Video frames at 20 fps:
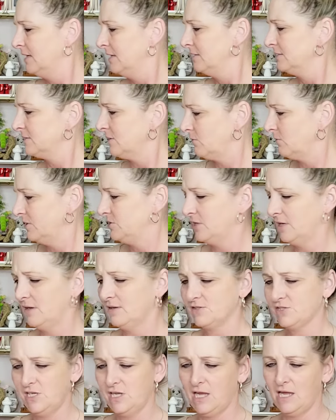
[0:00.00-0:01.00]
So we shall
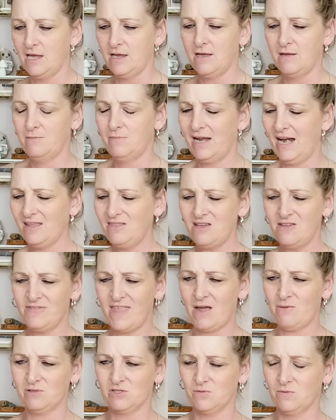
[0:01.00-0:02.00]
see. But I thought
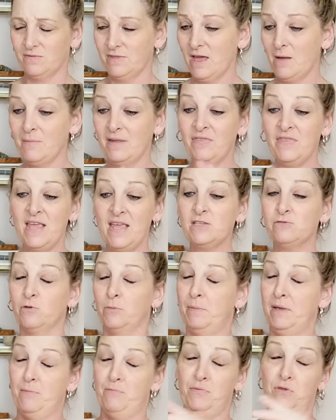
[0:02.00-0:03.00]
that was, I mean, these would
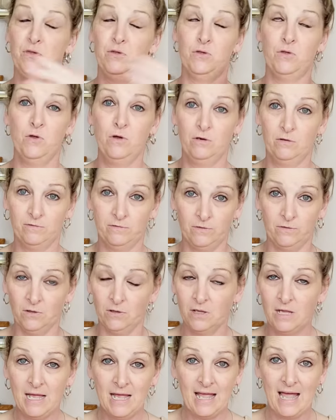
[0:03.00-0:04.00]
be beautiful
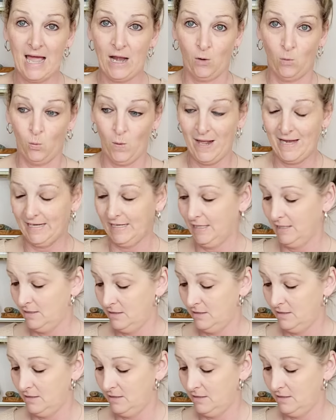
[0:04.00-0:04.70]
at a wedding.